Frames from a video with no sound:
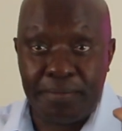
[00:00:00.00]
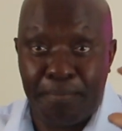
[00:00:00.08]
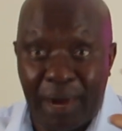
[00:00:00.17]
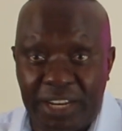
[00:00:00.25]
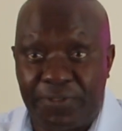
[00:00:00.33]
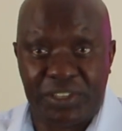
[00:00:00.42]

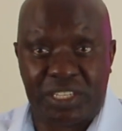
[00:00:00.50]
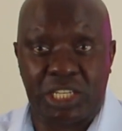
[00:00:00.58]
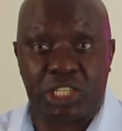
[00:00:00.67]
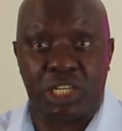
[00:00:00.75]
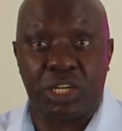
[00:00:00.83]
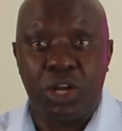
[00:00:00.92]

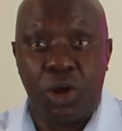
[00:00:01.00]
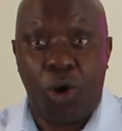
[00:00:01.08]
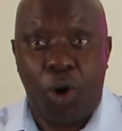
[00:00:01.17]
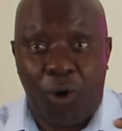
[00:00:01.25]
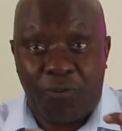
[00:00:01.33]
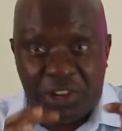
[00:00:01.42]
manifestation
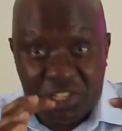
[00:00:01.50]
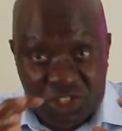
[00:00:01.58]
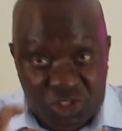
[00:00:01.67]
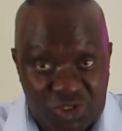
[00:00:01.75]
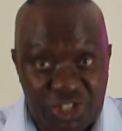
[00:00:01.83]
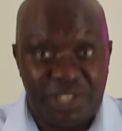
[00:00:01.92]
of
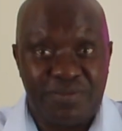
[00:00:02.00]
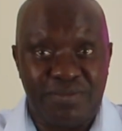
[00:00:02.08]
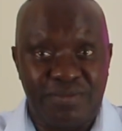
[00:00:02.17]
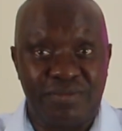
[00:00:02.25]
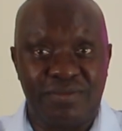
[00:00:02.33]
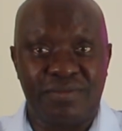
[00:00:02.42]
his dream